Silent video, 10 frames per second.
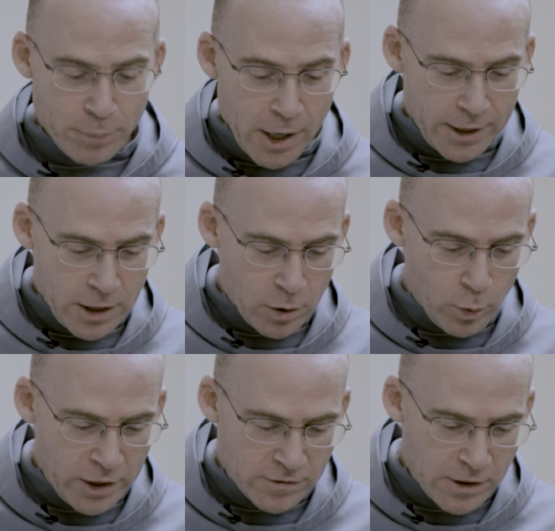But here
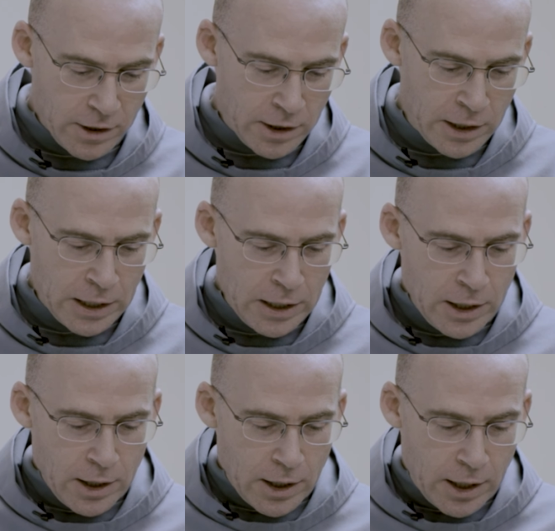we see,
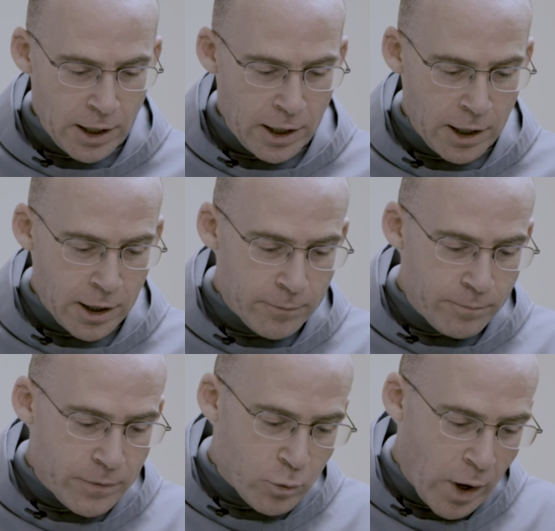uh,
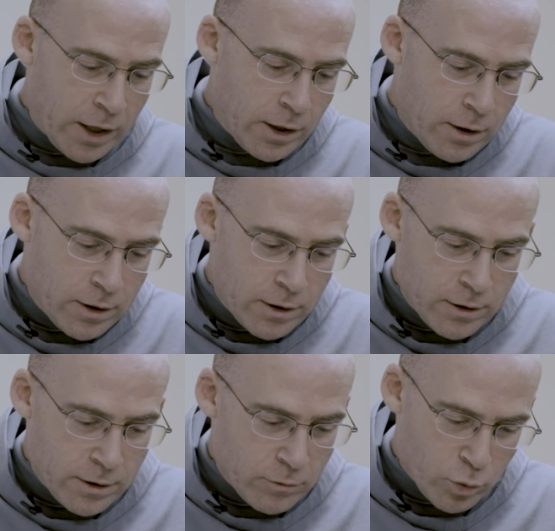right, uh,
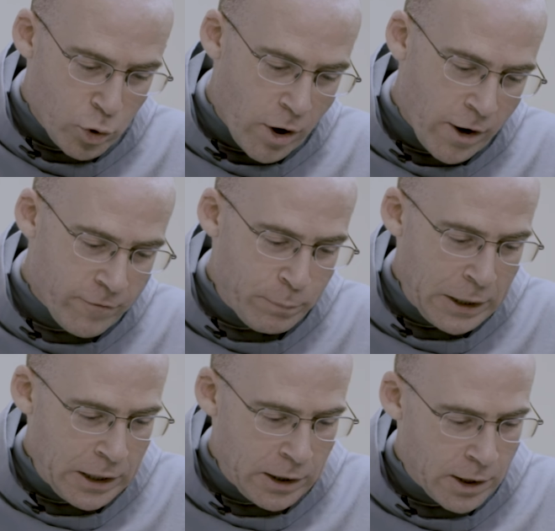Rudolph
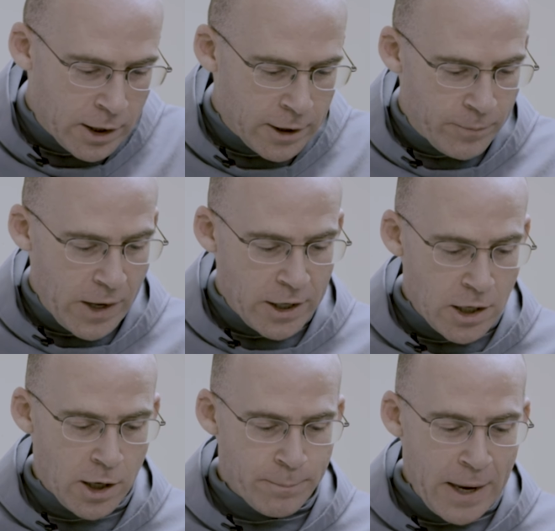being uh, a
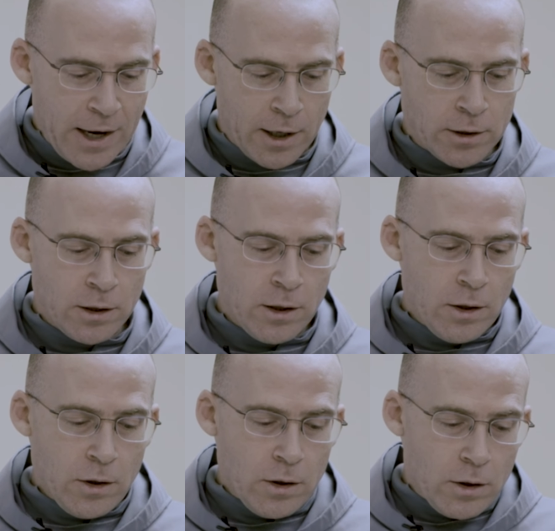young man,
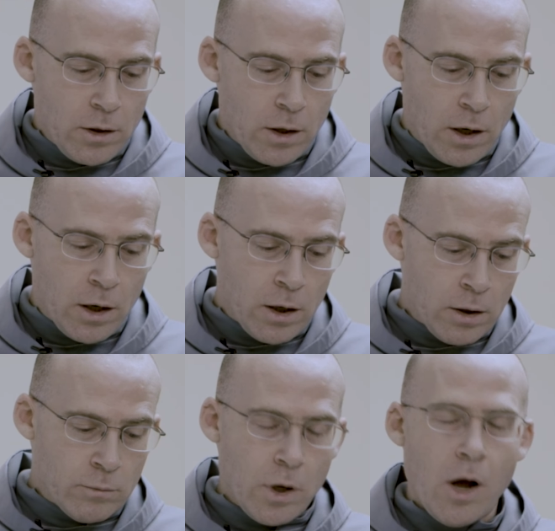
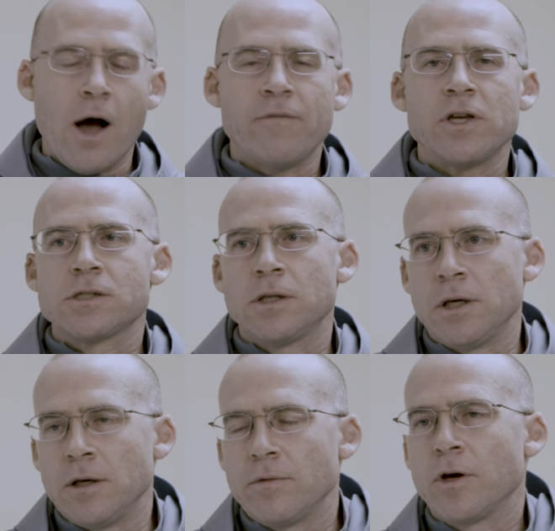um,
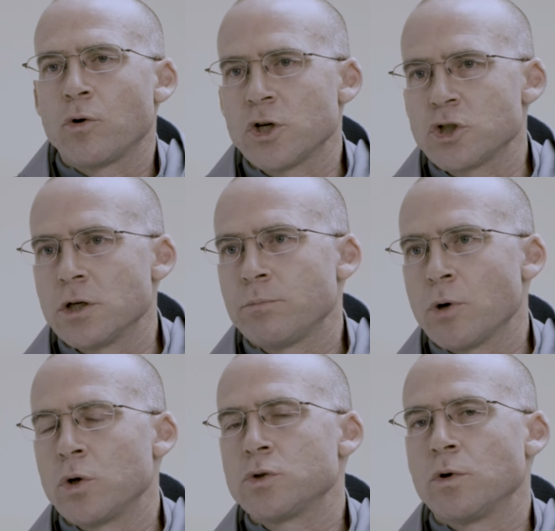obviously the Christian
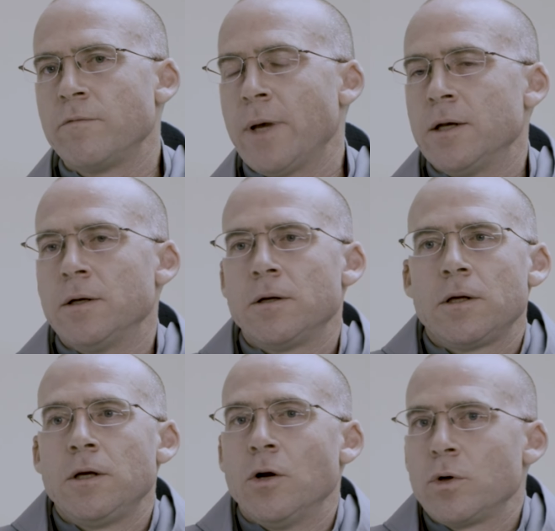approach would have been,
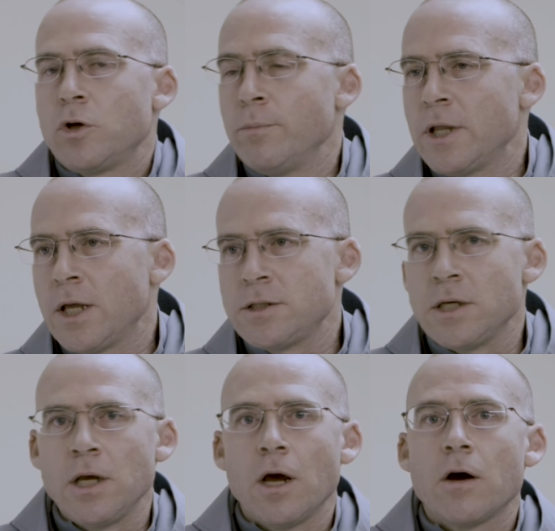you know,
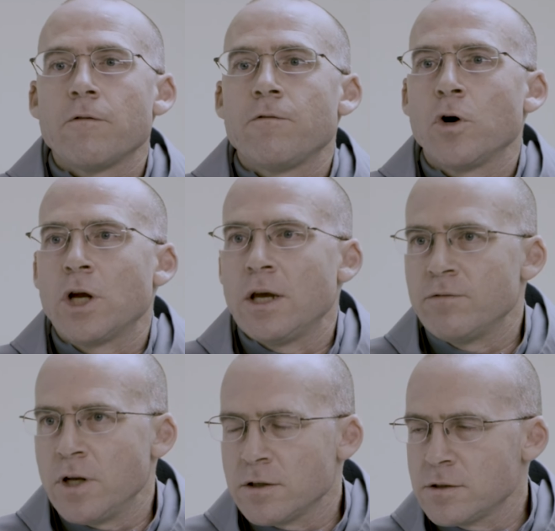humility,
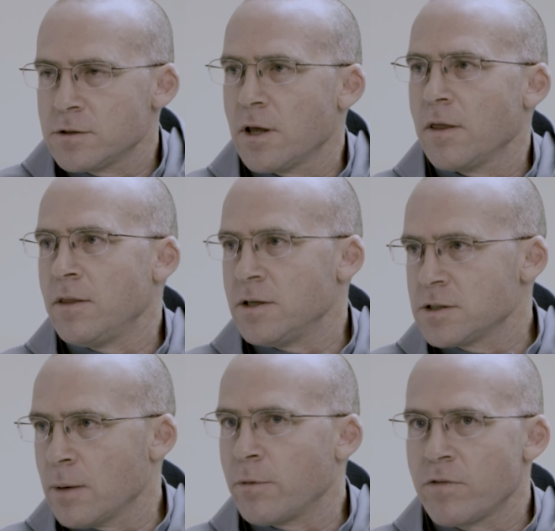forgiveness,
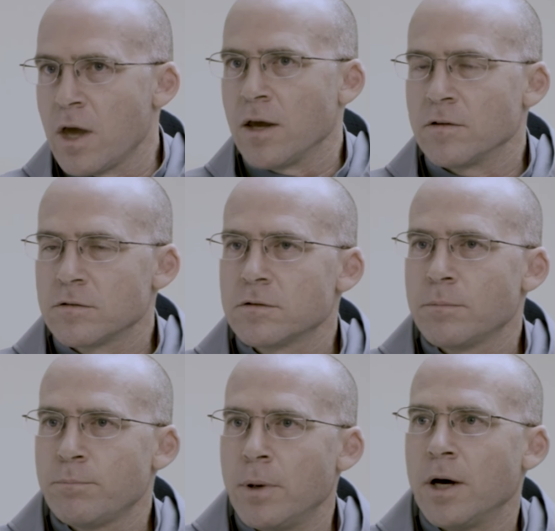these type of
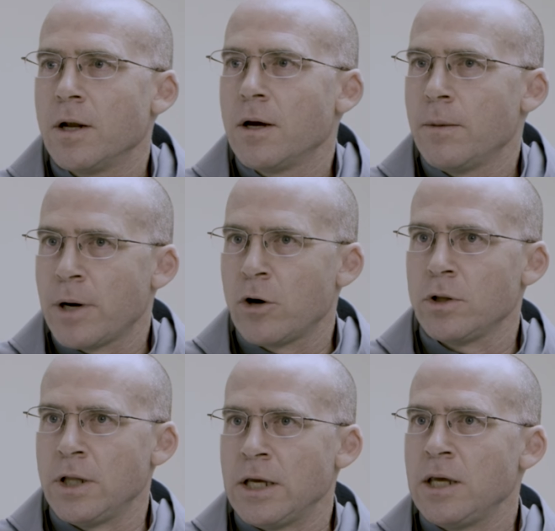things. But
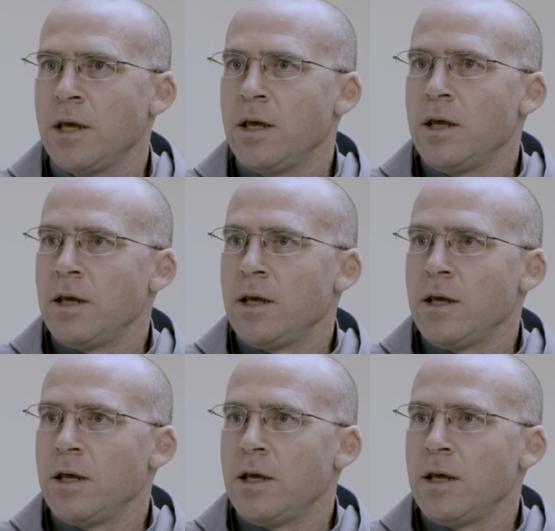apparently,